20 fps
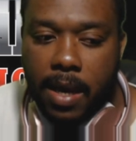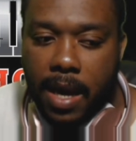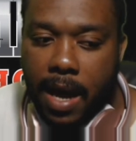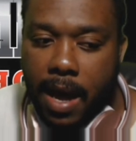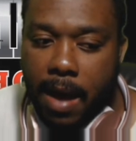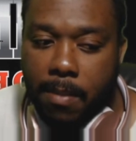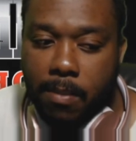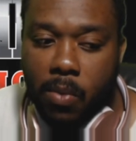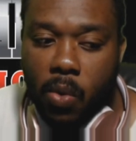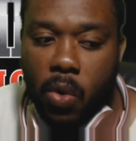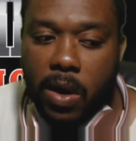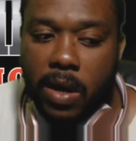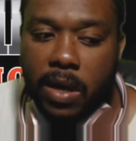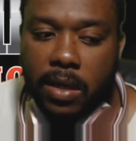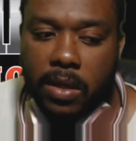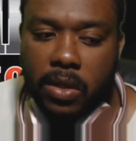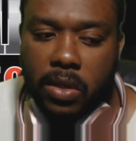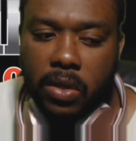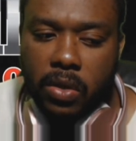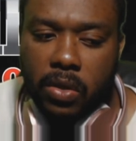I'm
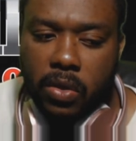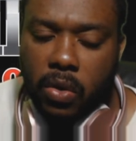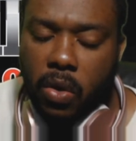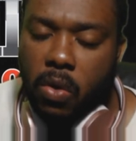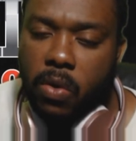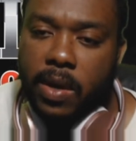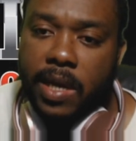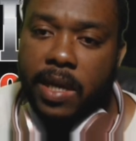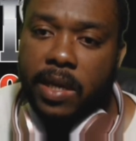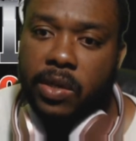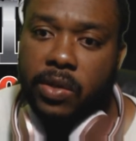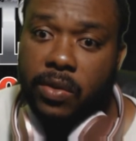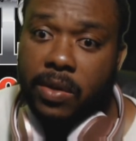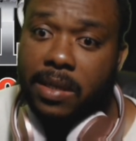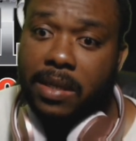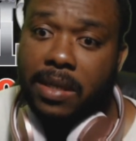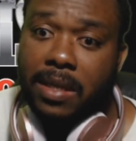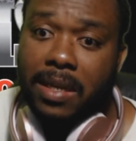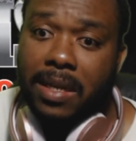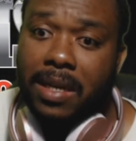more so
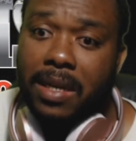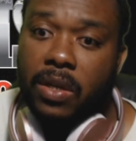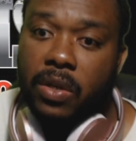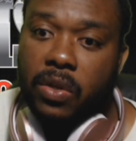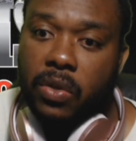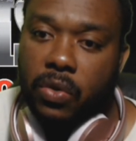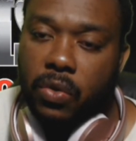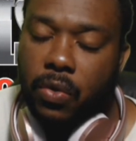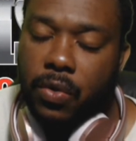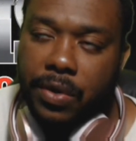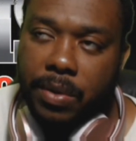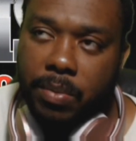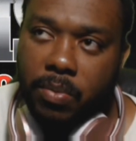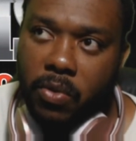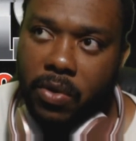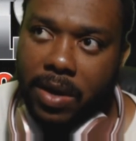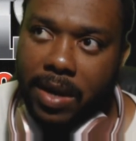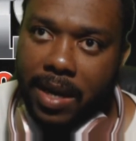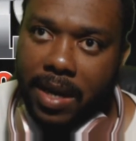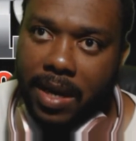interested in the story
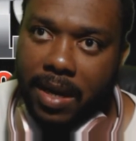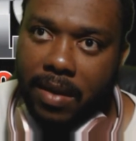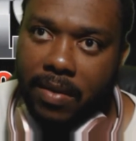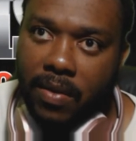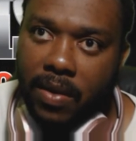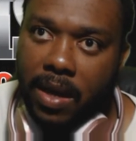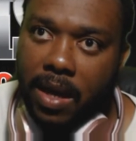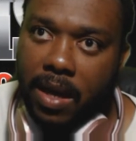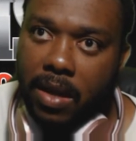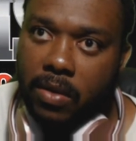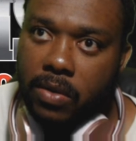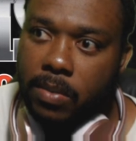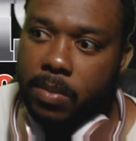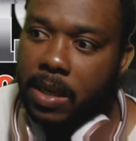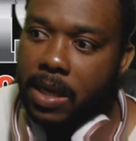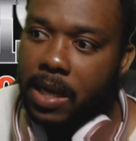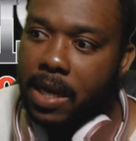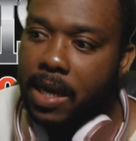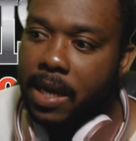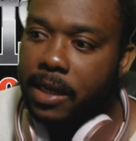more than anything else
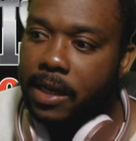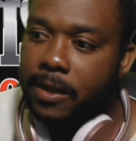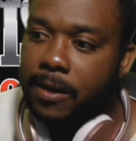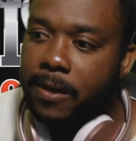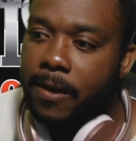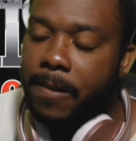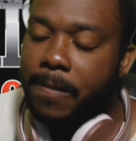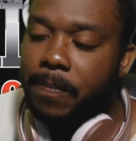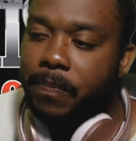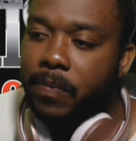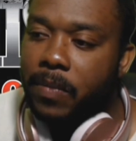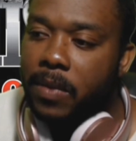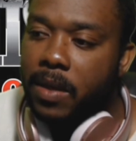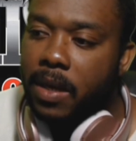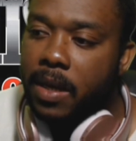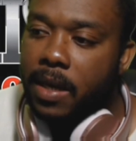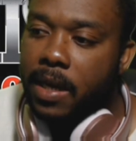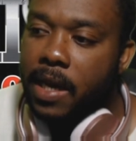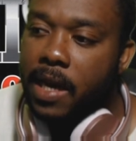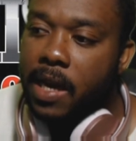because
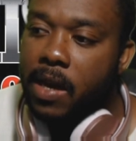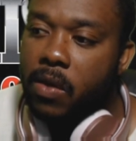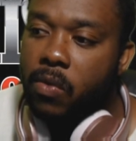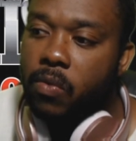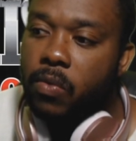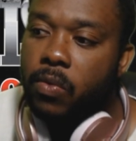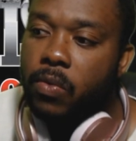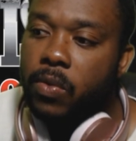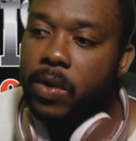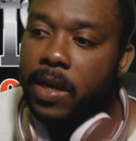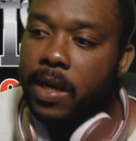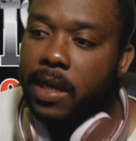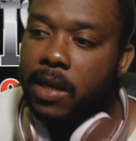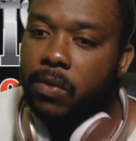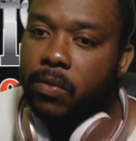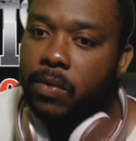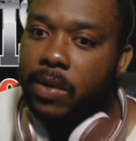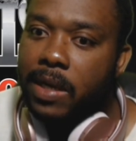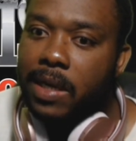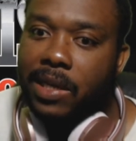it really,
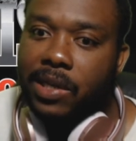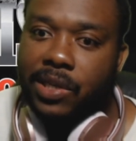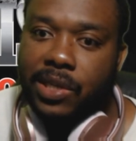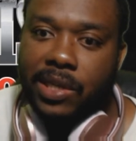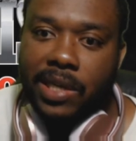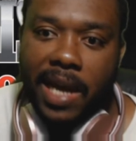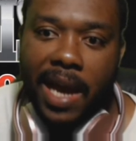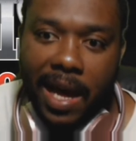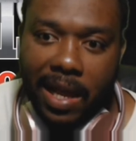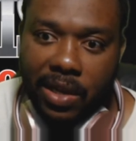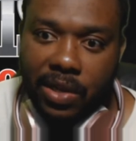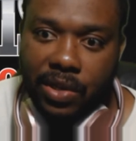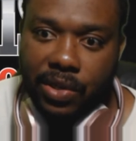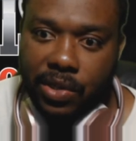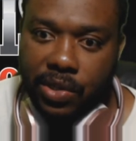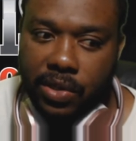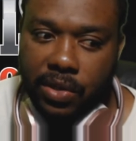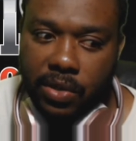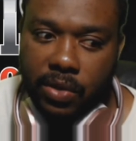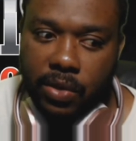really
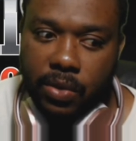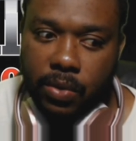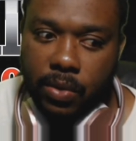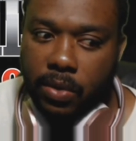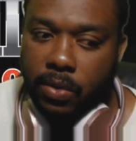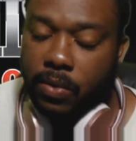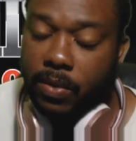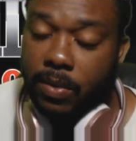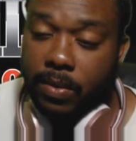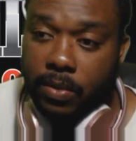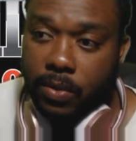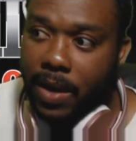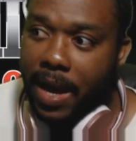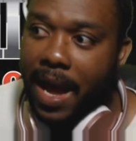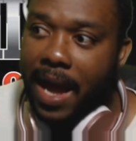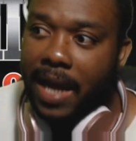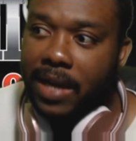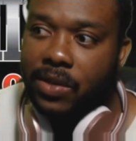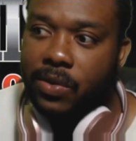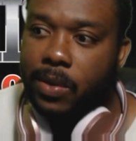challenges you to to
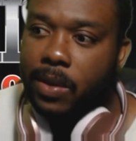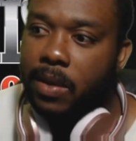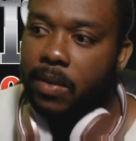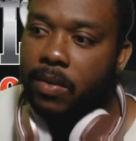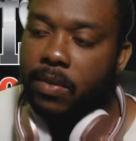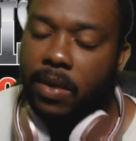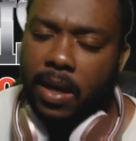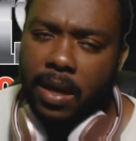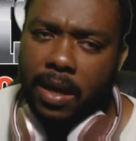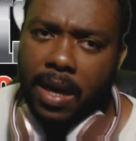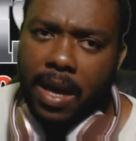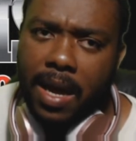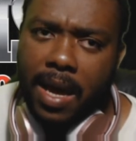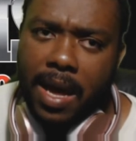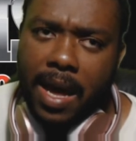actually think.